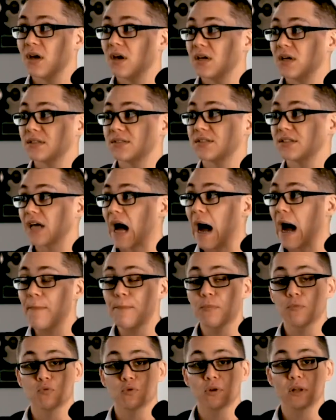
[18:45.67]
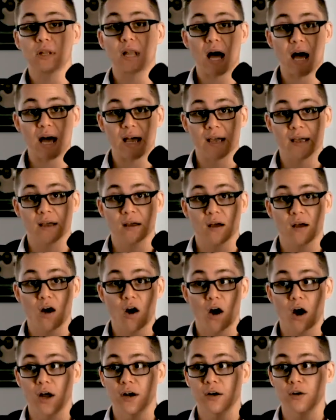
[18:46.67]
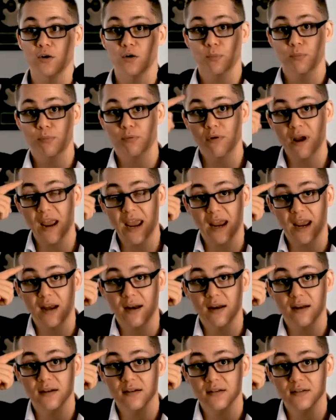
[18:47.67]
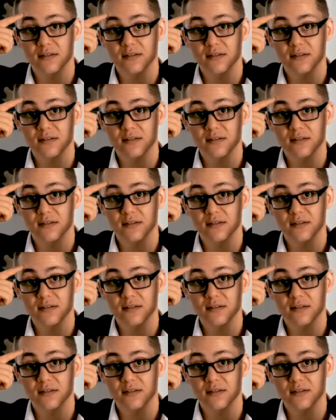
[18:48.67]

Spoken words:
Stop relying on your brain